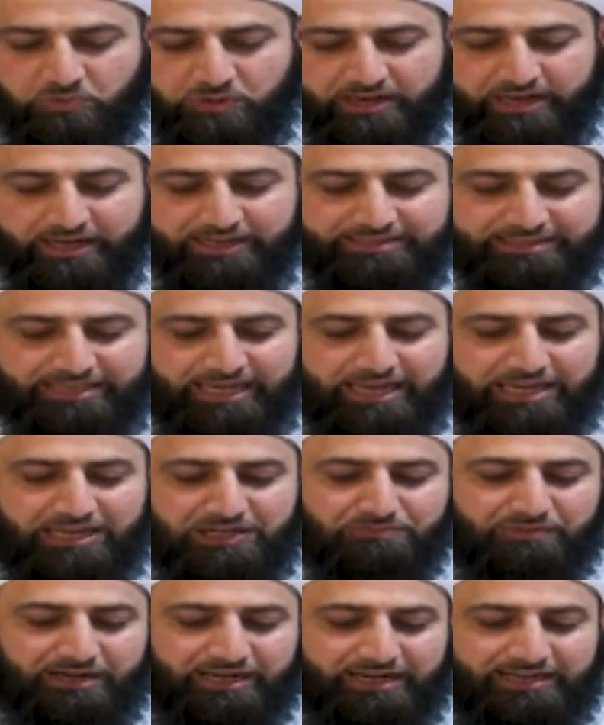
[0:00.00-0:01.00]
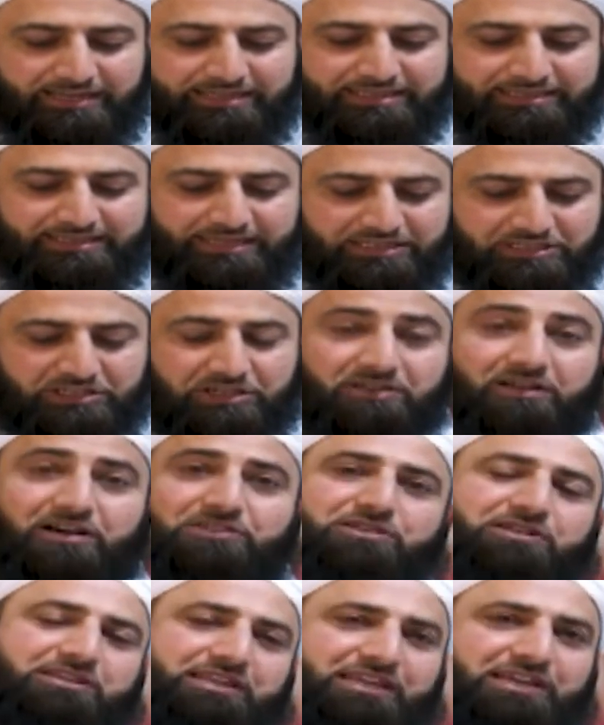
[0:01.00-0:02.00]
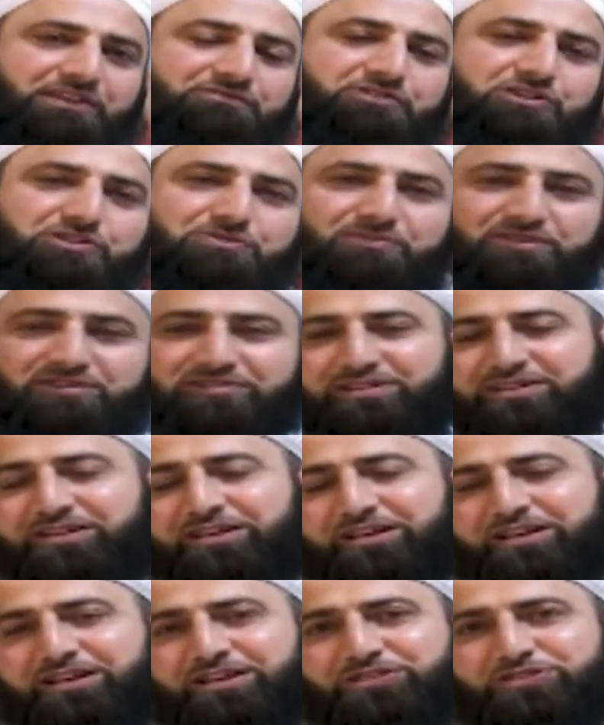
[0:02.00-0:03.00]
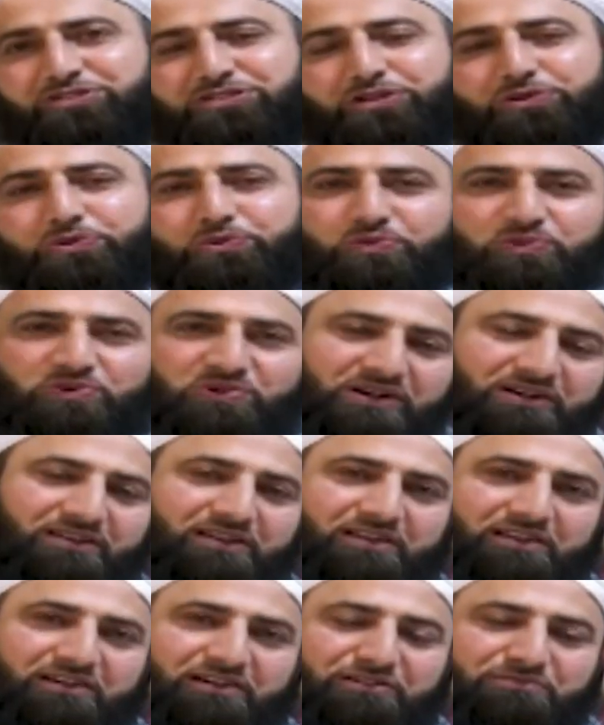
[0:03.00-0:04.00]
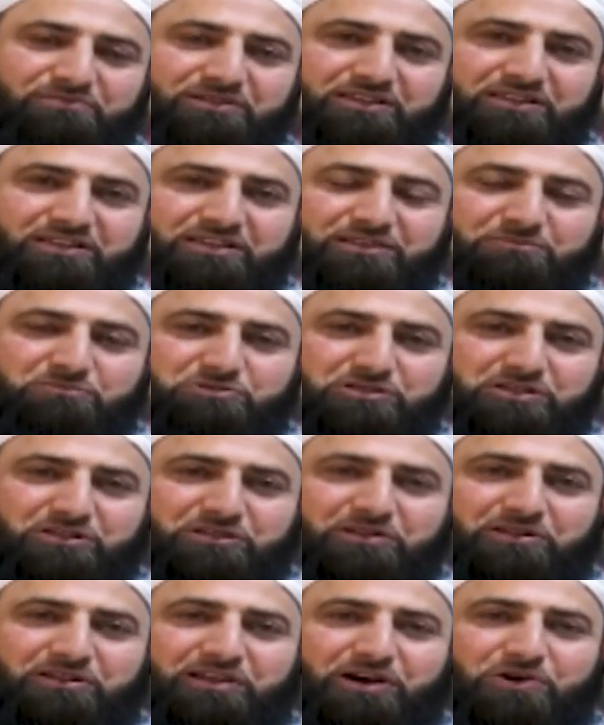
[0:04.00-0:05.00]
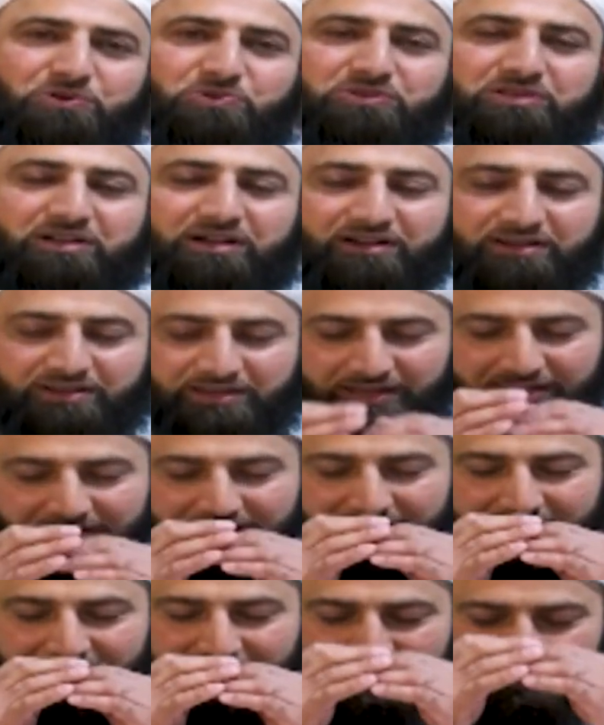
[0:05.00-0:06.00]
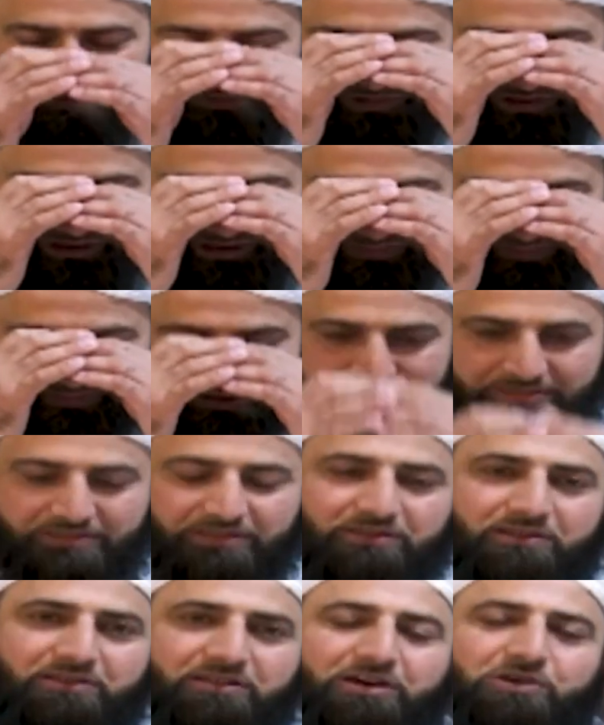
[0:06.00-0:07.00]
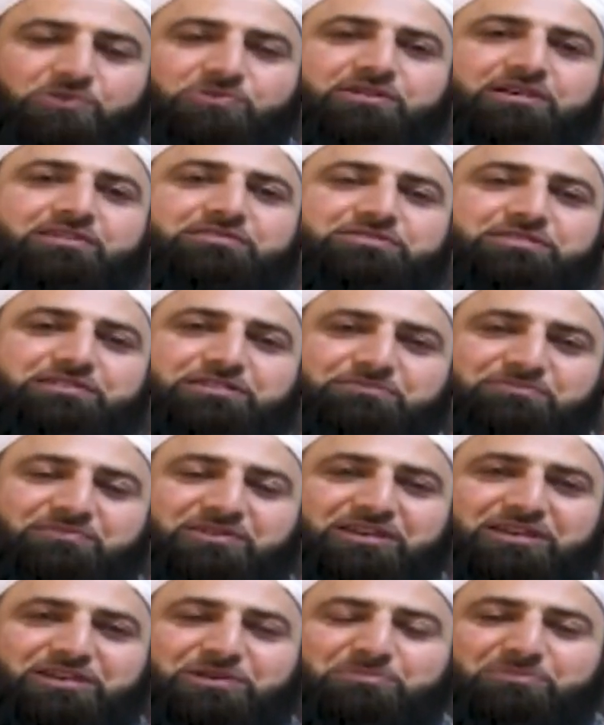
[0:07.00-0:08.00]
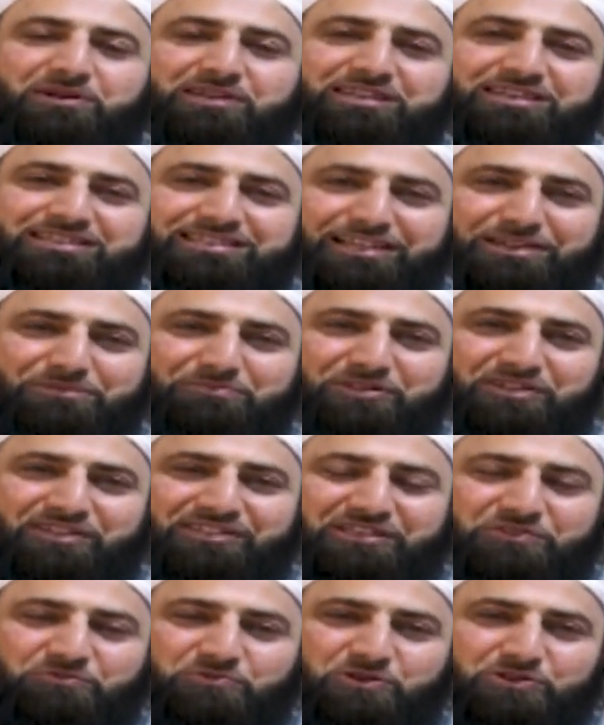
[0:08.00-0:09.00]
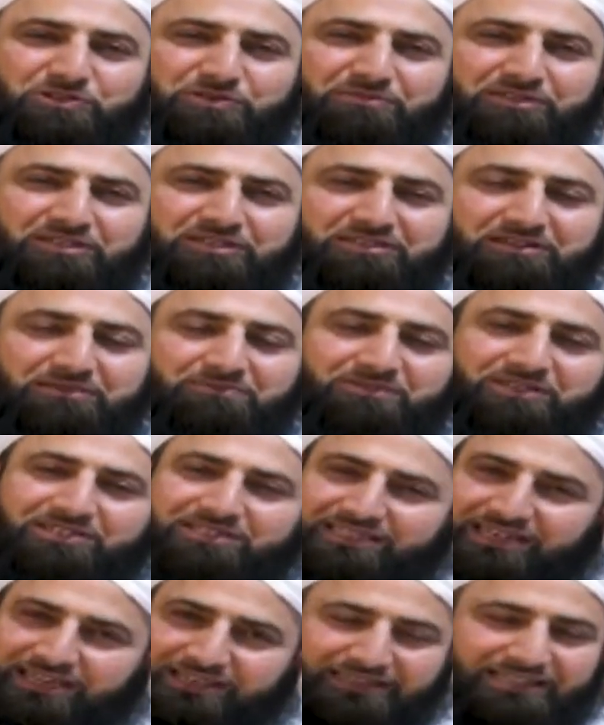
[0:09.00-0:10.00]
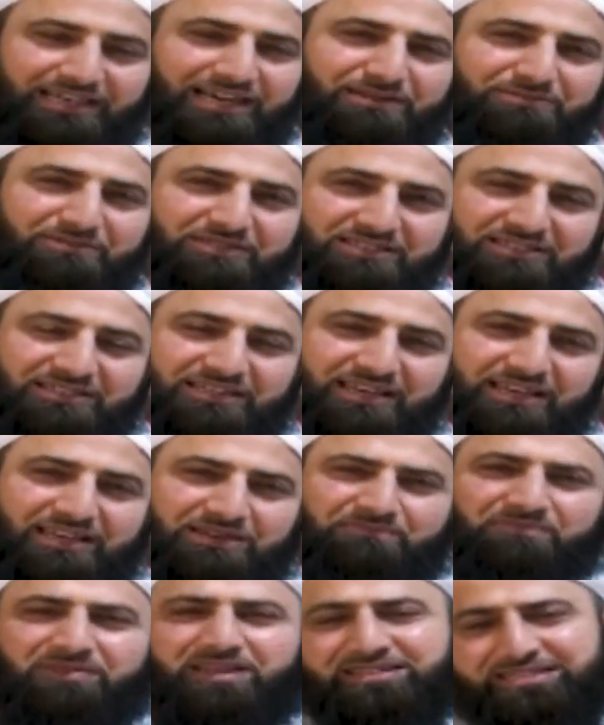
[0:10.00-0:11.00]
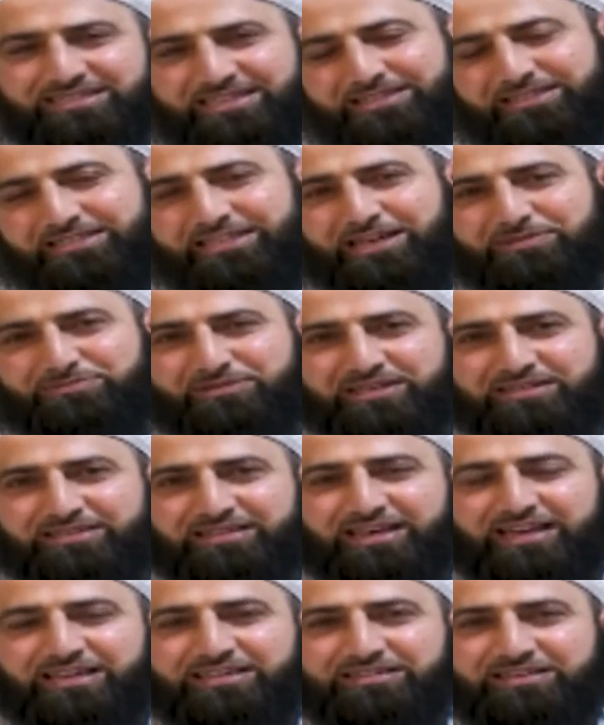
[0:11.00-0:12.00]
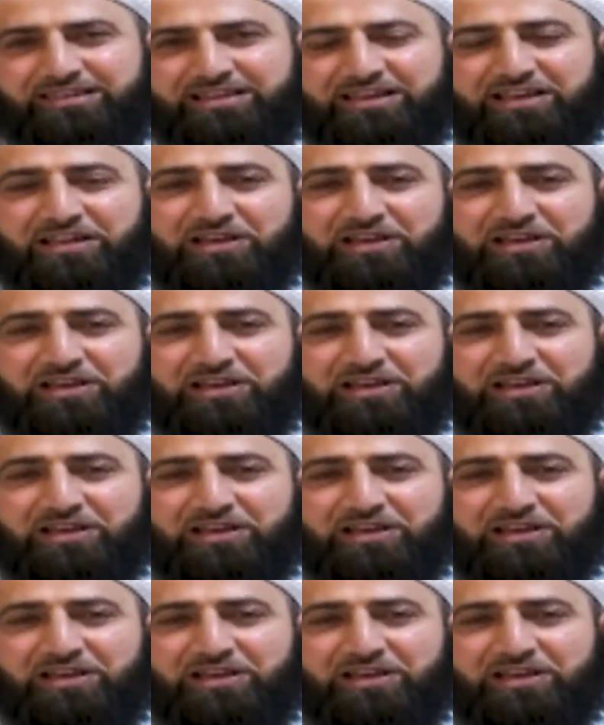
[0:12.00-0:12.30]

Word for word: will attain my intercession on the day of judgment. Hmm. Sallu ala habib sallallahu ta'ala ala Muhammad sallallahu ta'ala sallam. My dear Islam brothers and viewers of Madinah, just 10 times in the day and 10 times at night,